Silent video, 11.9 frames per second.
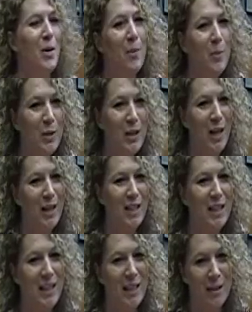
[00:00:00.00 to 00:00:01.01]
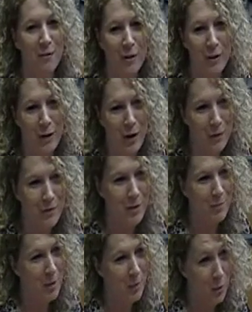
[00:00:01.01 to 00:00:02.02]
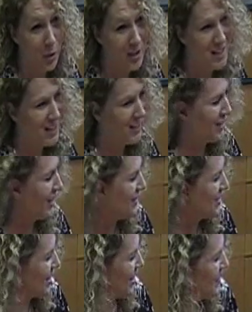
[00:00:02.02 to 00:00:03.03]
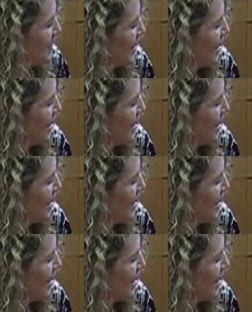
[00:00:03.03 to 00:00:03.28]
Probably not going to get it very often, maybe once in a lifetime.